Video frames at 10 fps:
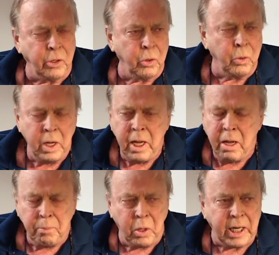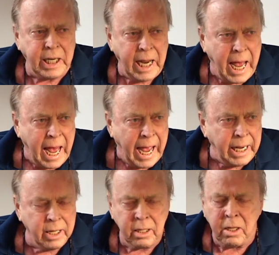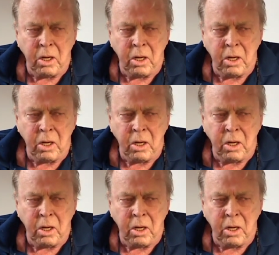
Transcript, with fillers: to put a tag